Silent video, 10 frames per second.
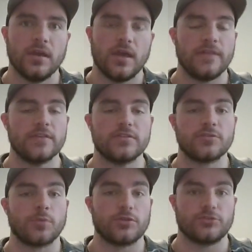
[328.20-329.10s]
And this
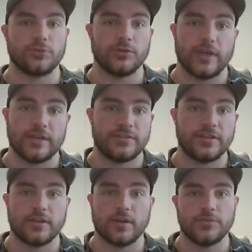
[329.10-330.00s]
is where soil
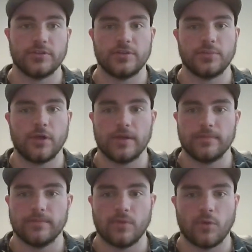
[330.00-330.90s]
testing comes into play.
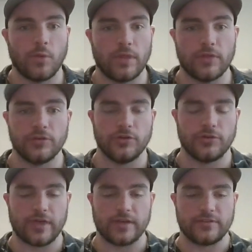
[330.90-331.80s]
Whether
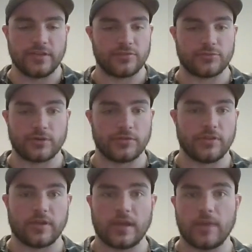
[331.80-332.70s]
you're testing strictly
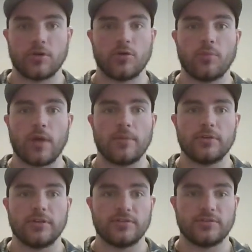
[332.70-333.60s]
the chemical
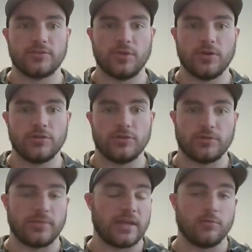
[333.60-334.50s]
properties of soil, you
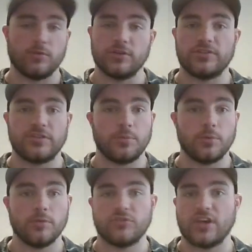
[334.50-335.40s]
can make it really
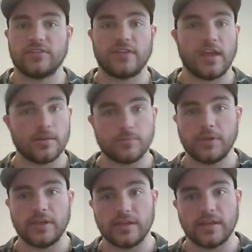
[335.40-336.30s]
simple, test
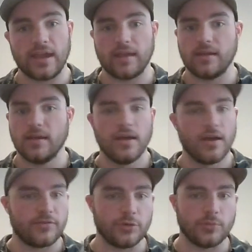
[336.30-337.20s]
NPK,
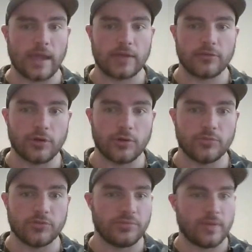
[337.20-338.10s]
few
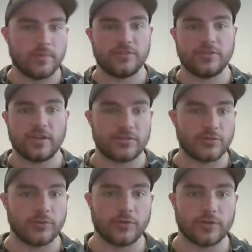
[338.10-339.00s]
microbes, maybe zinc,
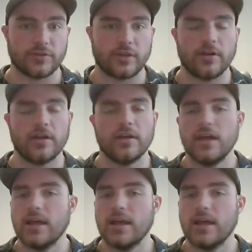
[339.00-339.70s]
sulfur, etc.